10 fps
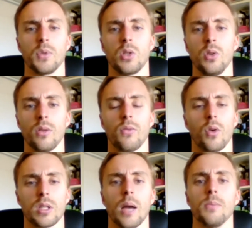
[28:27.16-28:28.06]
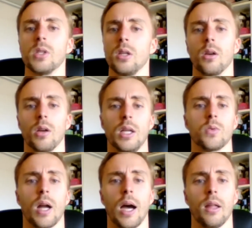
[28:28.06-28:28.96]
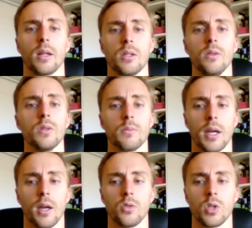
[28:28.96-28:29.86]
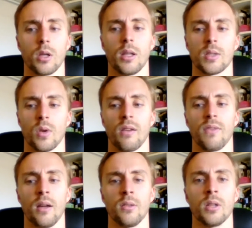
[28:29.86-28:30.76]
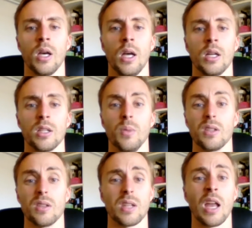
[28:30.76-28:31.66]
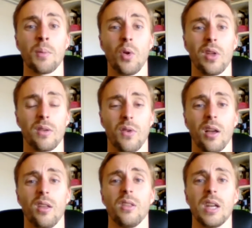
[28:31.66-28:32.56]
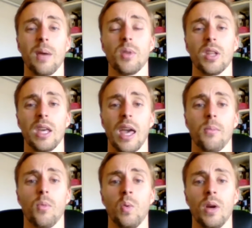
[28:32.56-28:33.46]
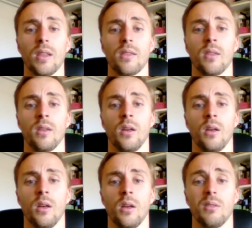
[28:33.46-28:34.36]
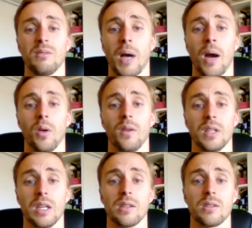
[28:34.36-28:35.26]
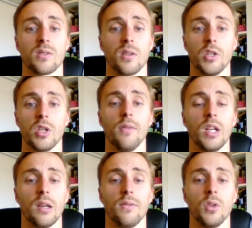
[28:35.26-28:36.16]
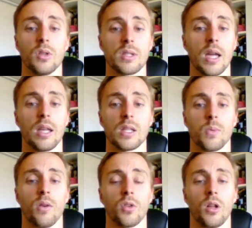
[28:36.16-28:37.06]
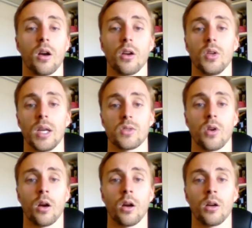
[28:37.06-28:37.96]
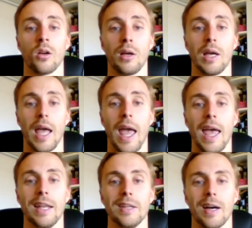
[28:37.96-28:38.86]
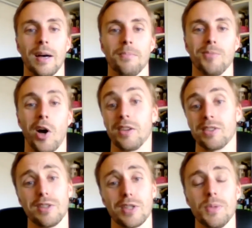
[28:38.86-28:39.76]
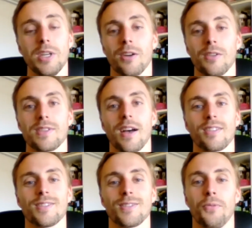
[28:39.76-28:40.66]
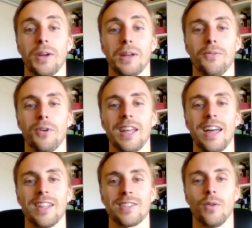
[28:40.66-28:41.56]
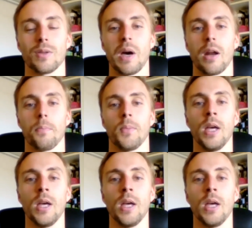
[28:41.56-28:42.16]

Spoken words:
2 to 4 times a year is what I like to use in my coaching. That's what I found to be sustainable. And frankly, the name of the game with powerlifting is longevity. If you can stay in the sport for longer, you get stronger. And honestly, just being hurt sucks. So if we can avoid that, that's always better.